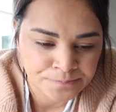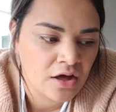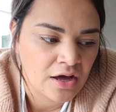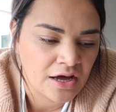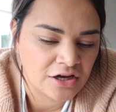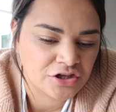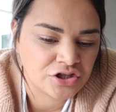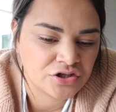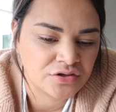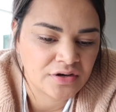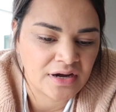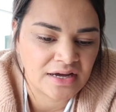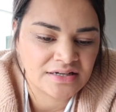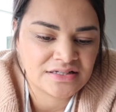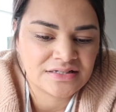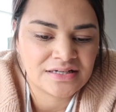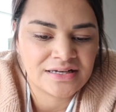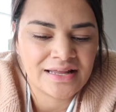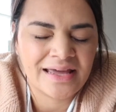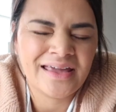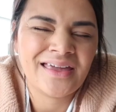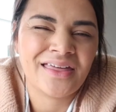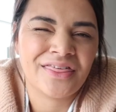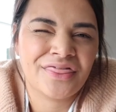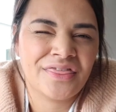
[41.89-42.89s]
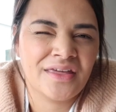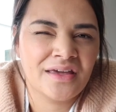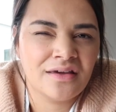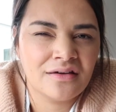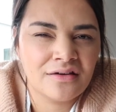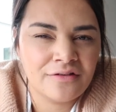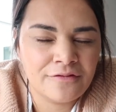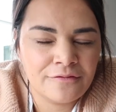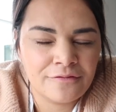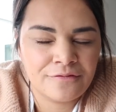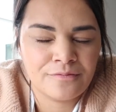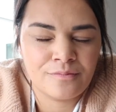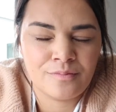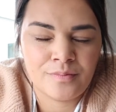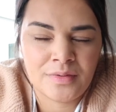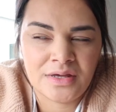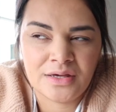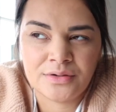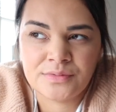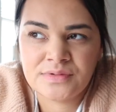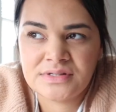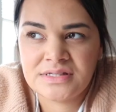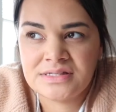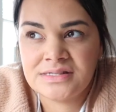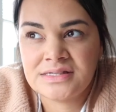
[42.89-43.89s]
I tried to like think of
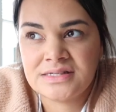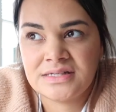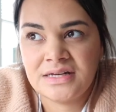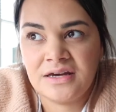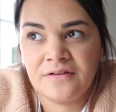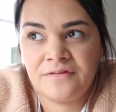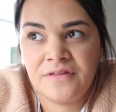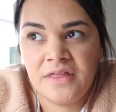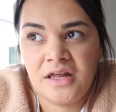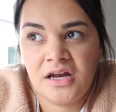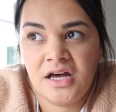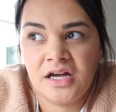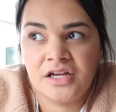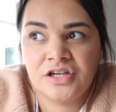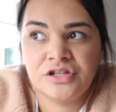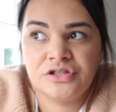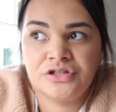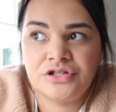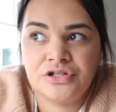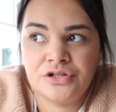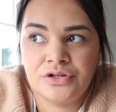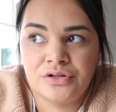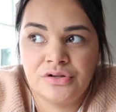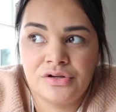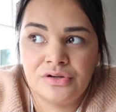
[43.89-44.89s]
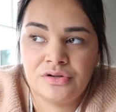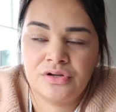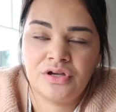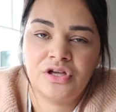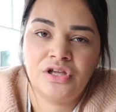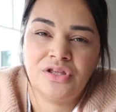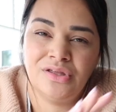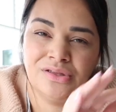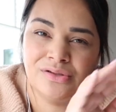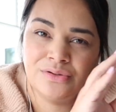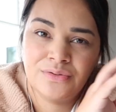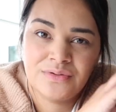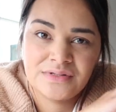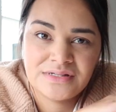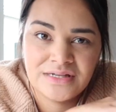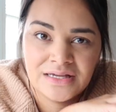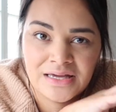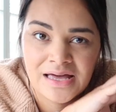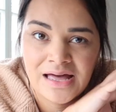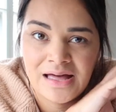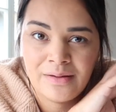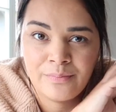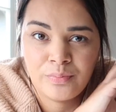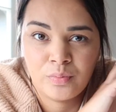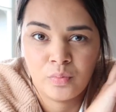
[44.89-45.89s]
meals and stuff that I could do using
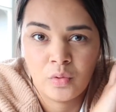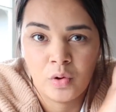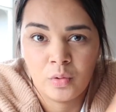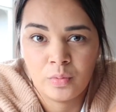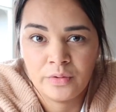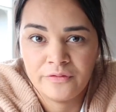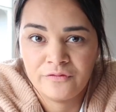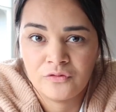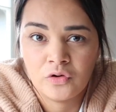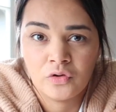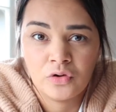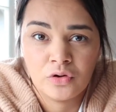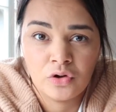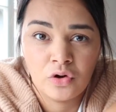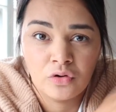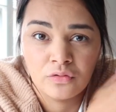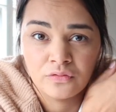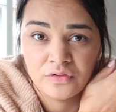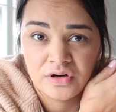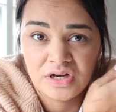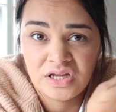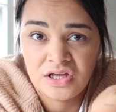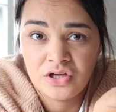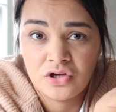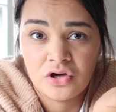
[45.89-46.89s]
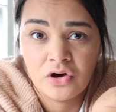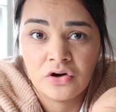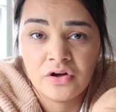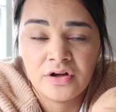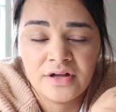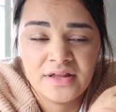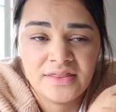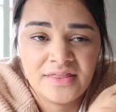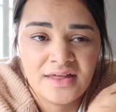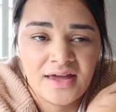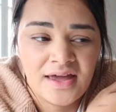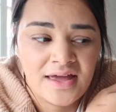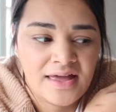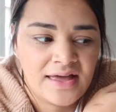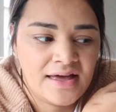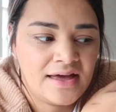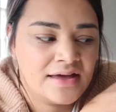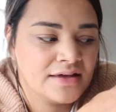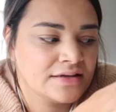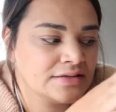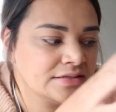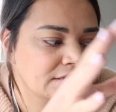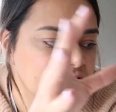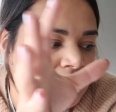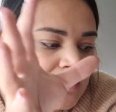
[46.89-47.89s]
up what we've already got in the
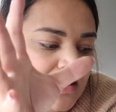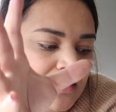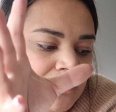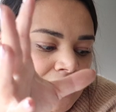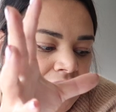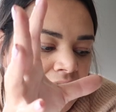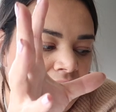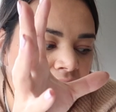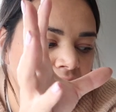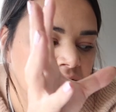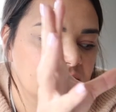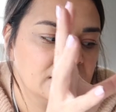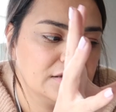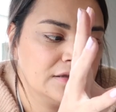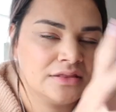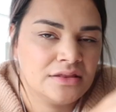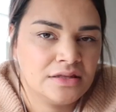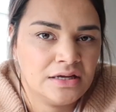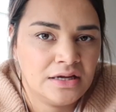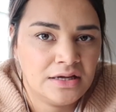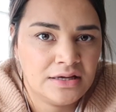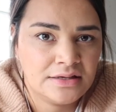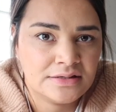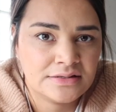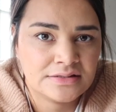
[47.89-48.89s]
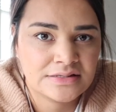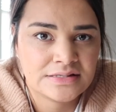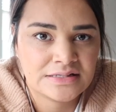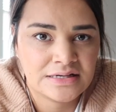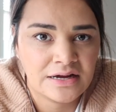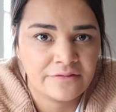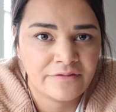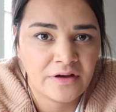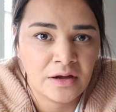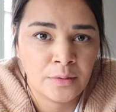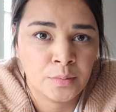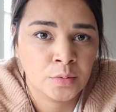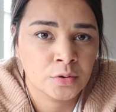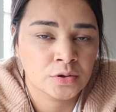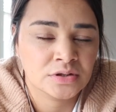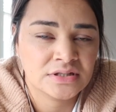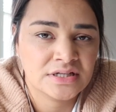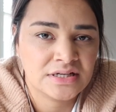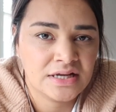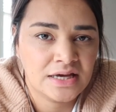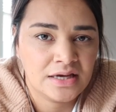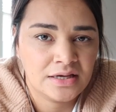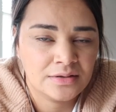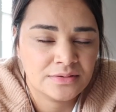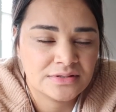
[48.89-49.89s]
house, and then the stuff I brought
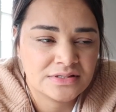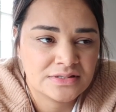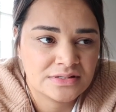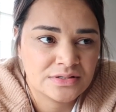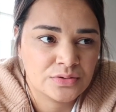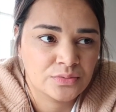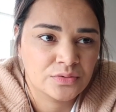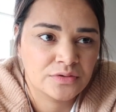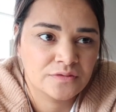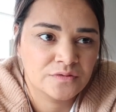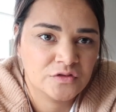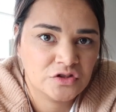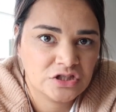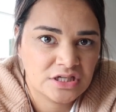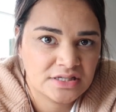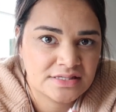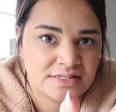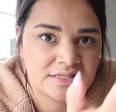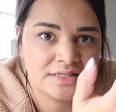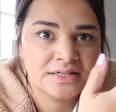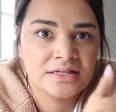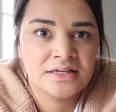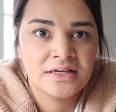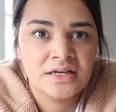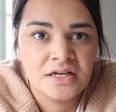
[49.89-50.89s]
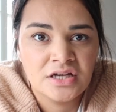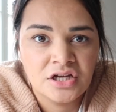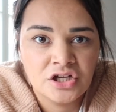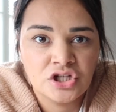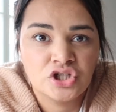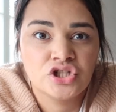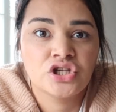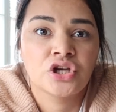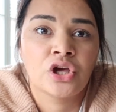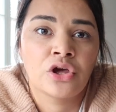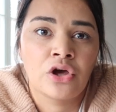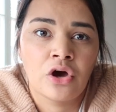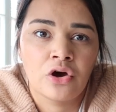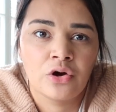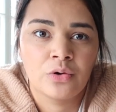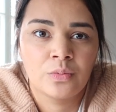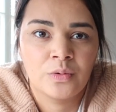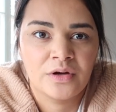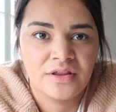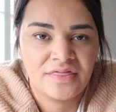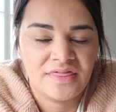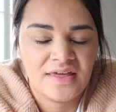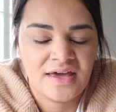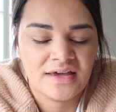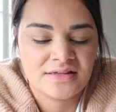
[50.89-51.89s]
today is sort of just to go
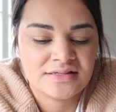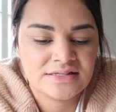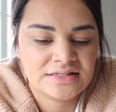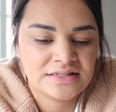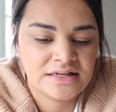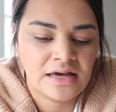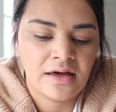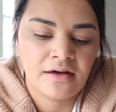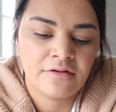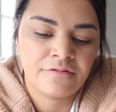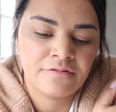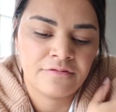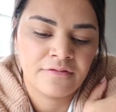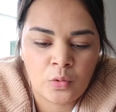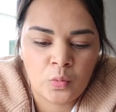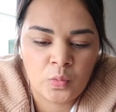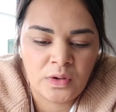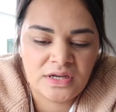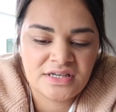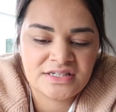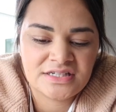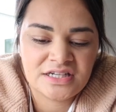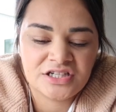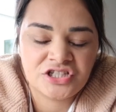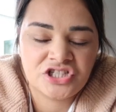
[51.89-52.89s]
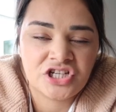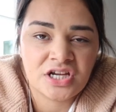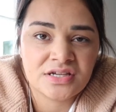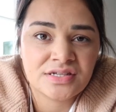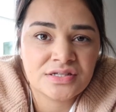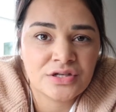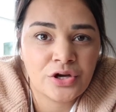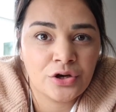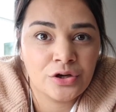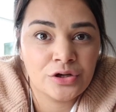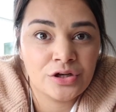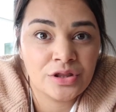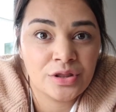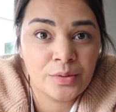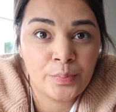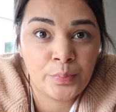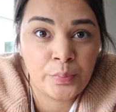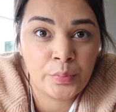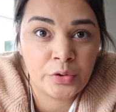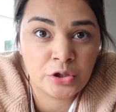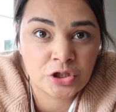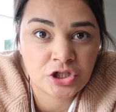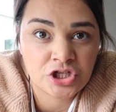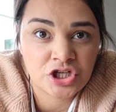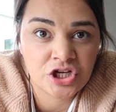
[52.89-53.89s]
with that stuff. We did just go to the
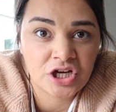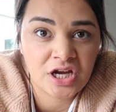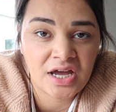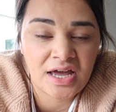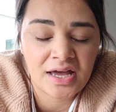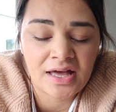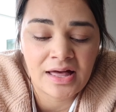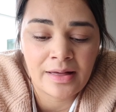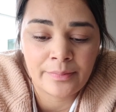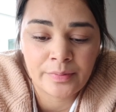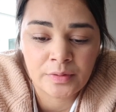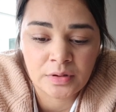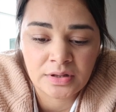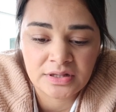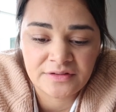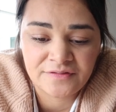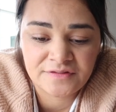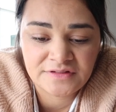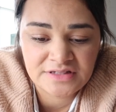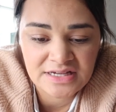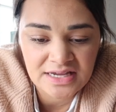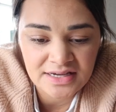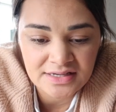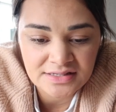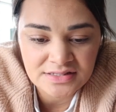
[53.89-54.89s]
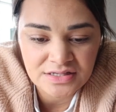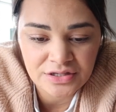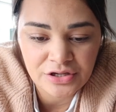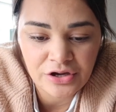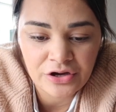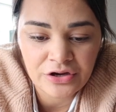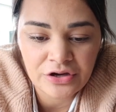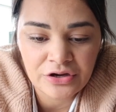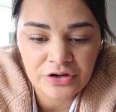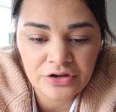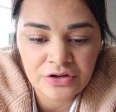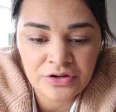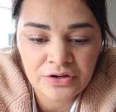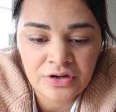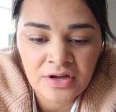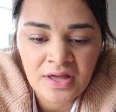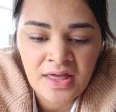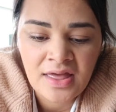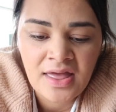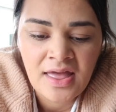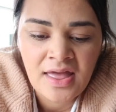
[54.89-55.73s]
butcher a couple of days ago